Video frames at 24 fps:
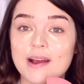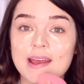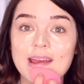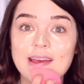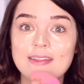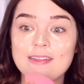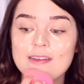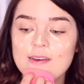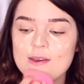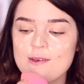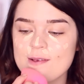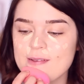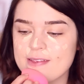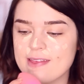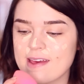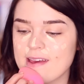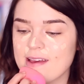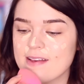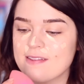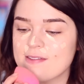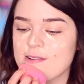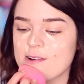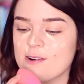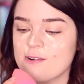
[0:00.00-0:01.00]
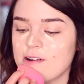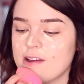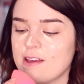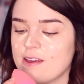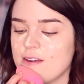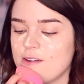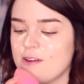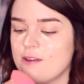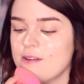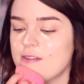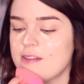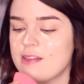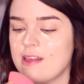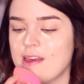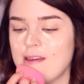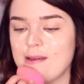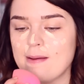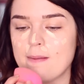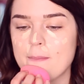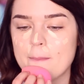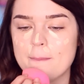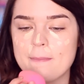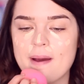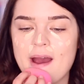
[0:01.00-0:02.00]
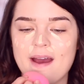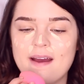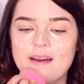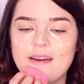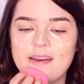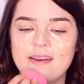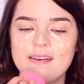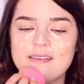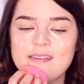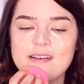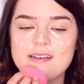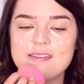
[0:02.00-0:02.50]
I either use this or I use the MAC.